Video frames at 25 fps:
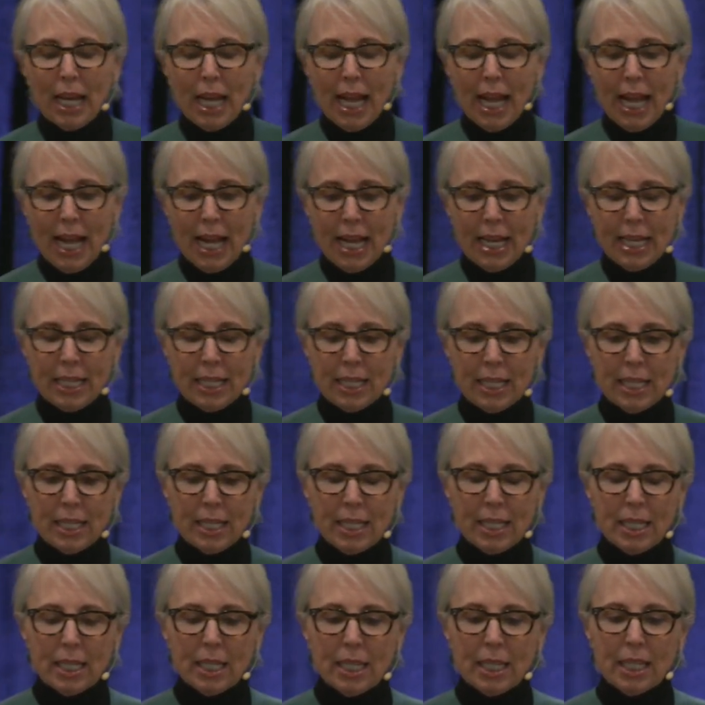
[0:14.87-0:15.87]

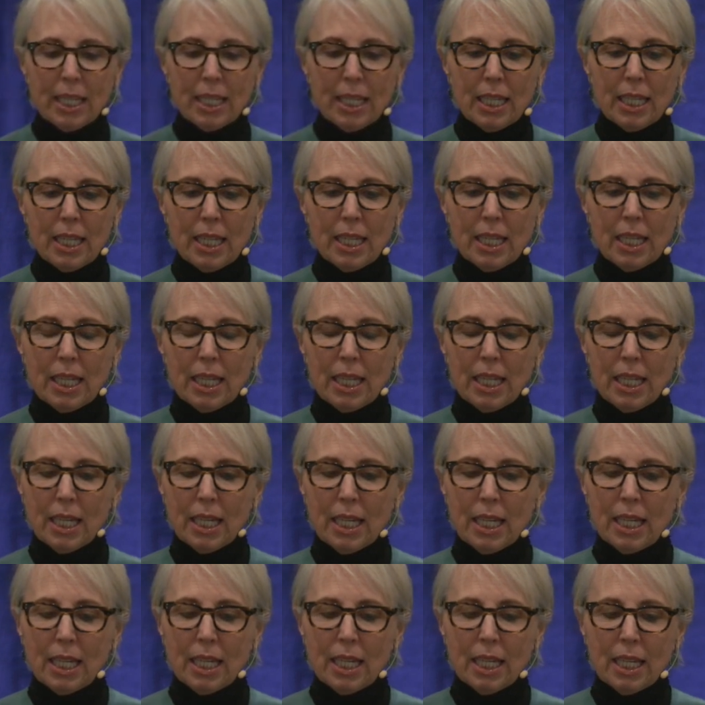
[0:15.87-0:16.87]
And
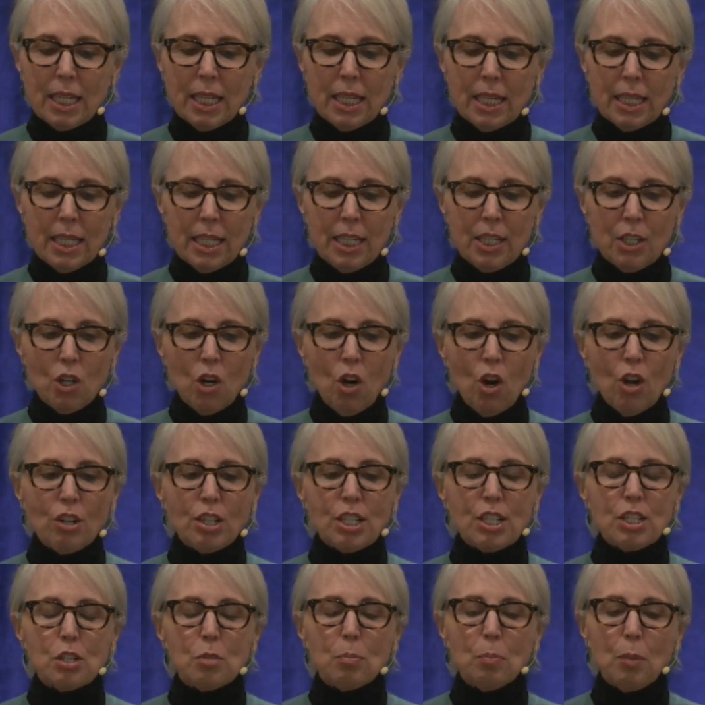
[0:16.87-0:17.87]
in
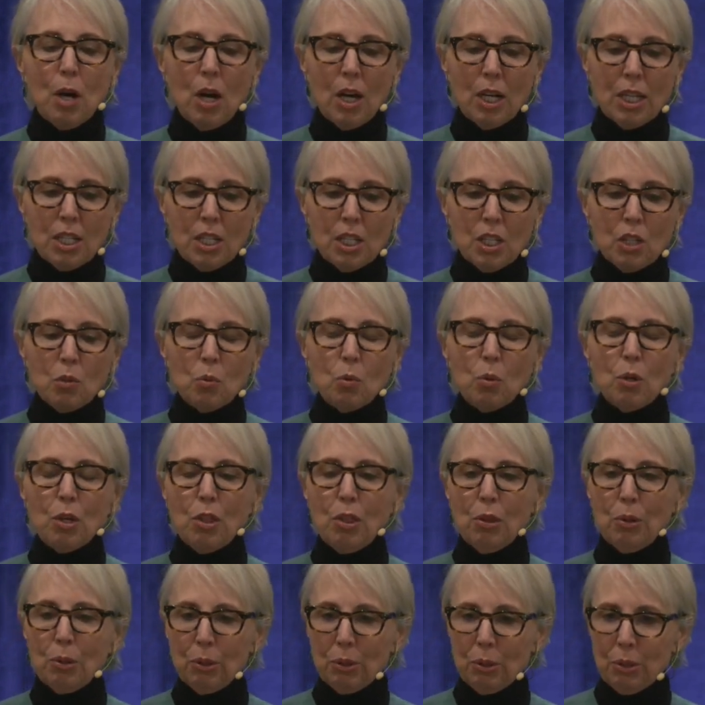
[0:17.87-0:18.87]
corresponding
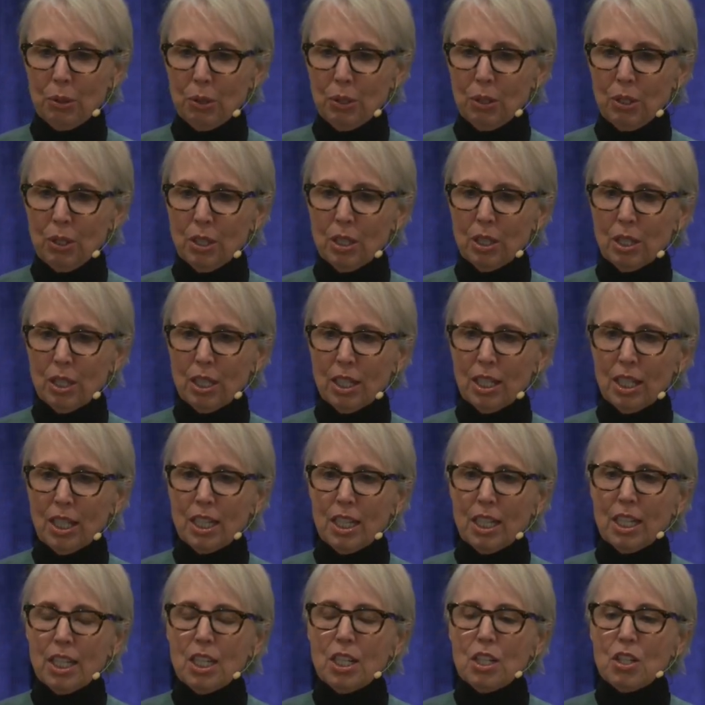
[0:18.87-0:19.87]
with her,
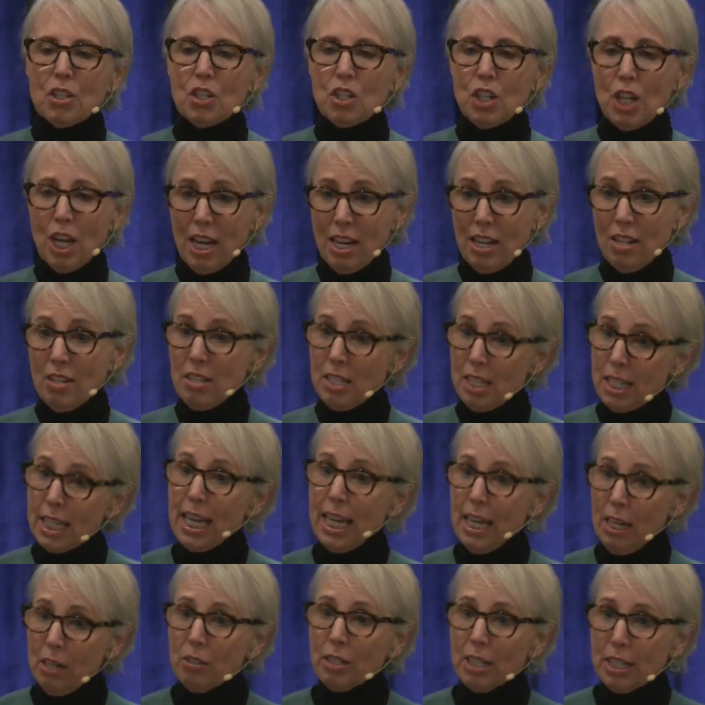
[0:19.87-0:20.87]
and it's
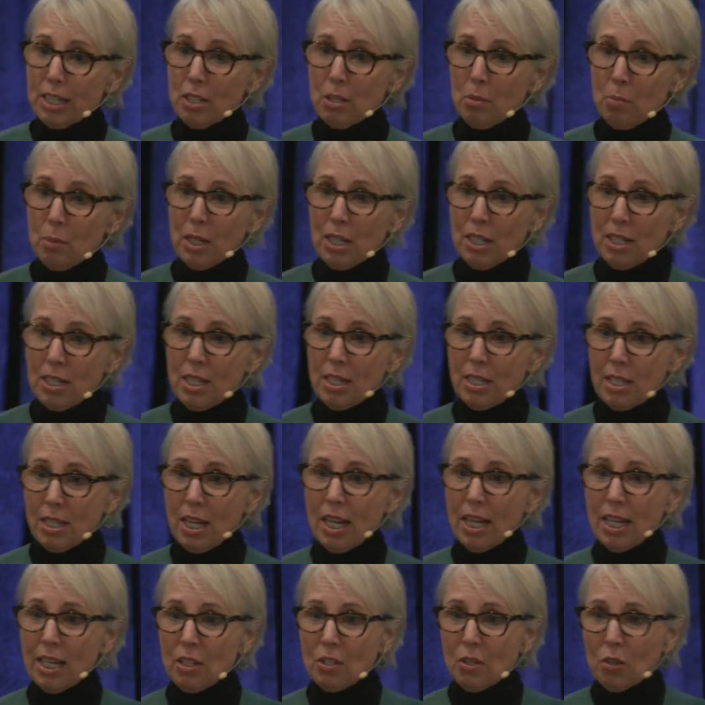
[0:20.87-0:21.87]
scary to be
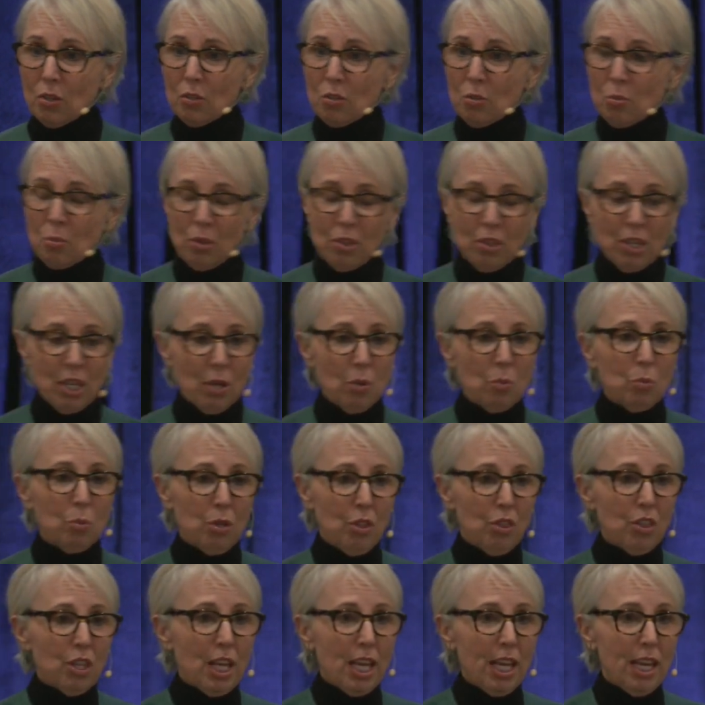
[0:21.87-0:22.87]
diagnosed
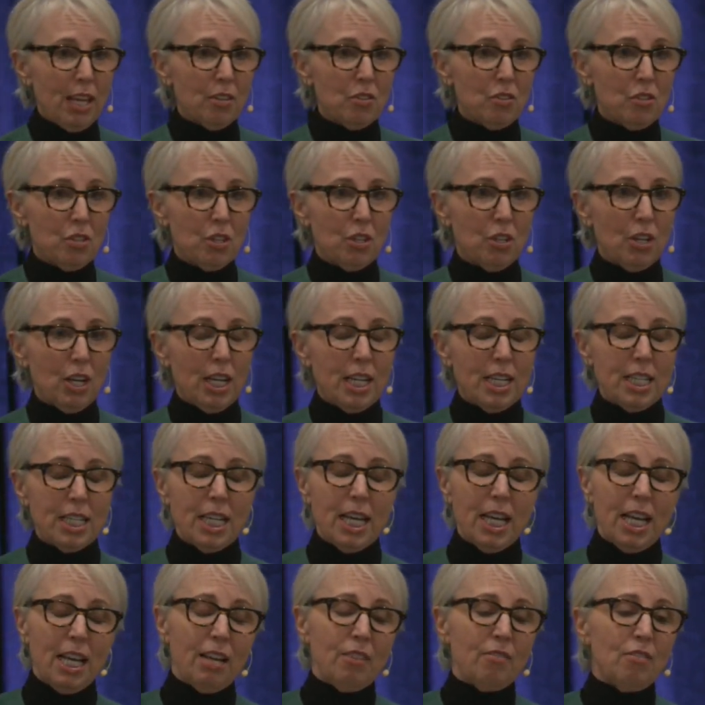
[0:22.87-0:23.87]
with cancer and to
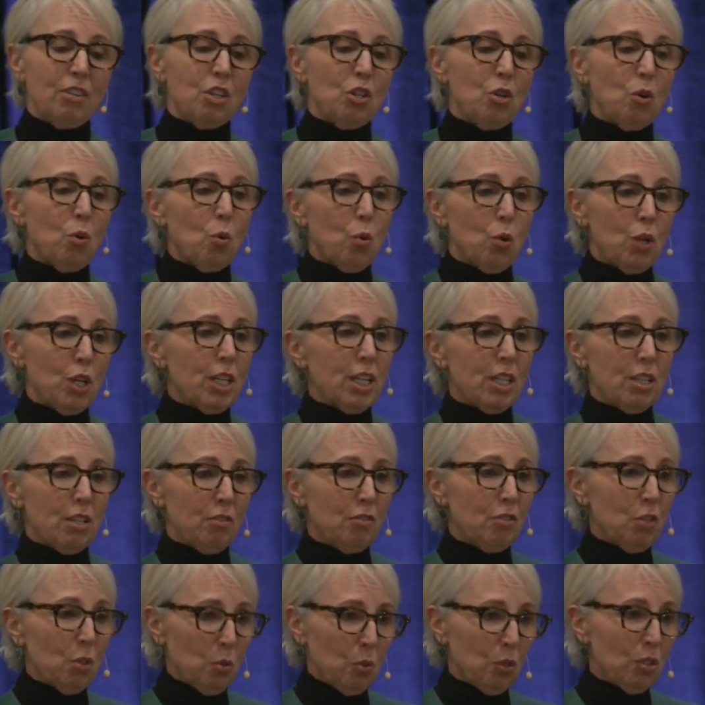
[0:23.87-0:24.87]
have an organ
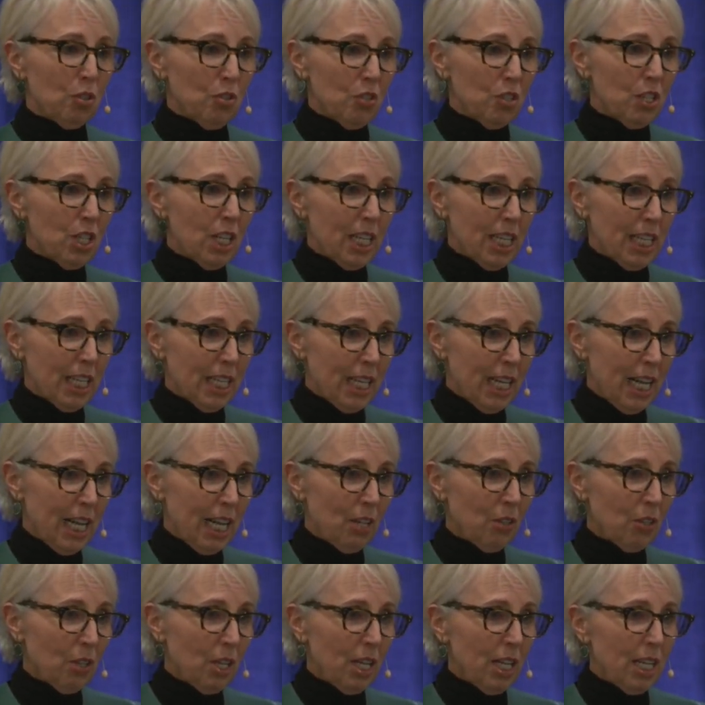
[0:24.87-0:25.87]
of yours taken
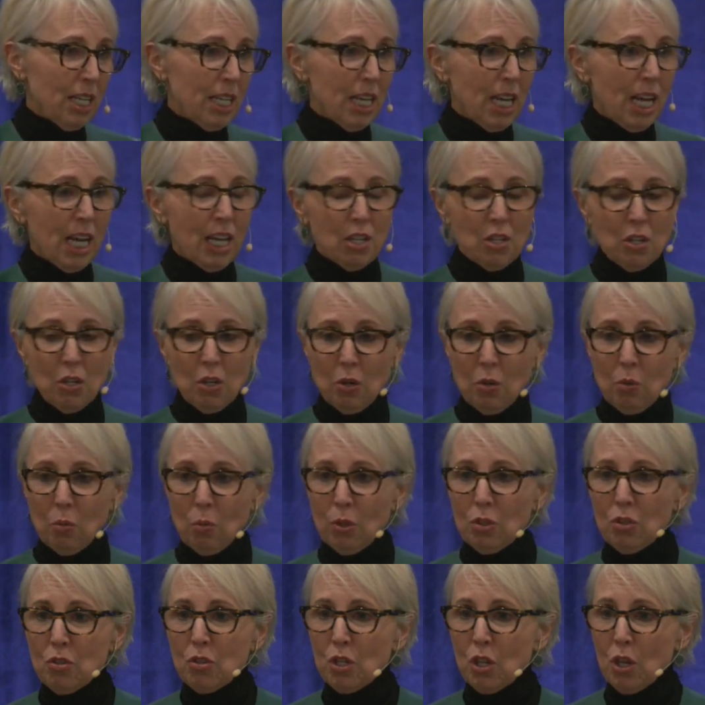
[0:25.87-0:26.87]
out and not know
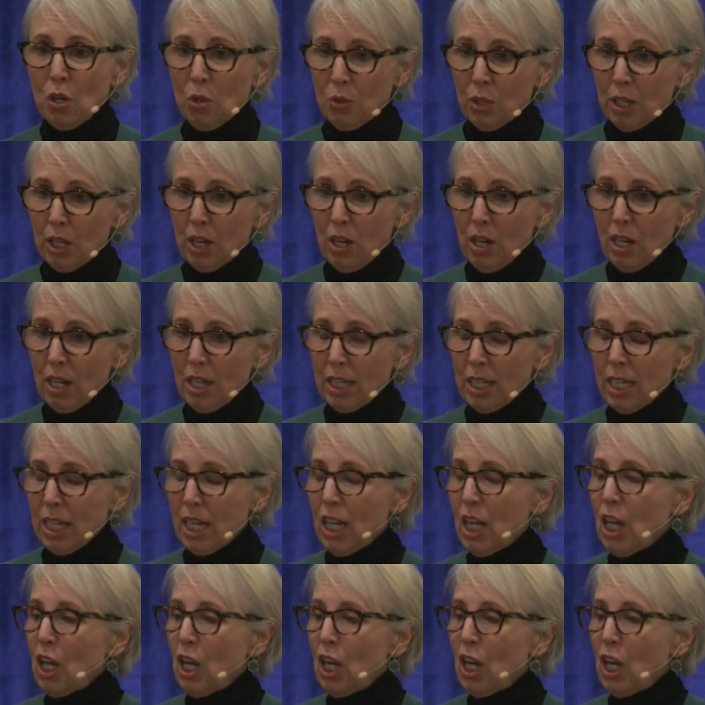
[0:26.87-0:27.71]
what's going on.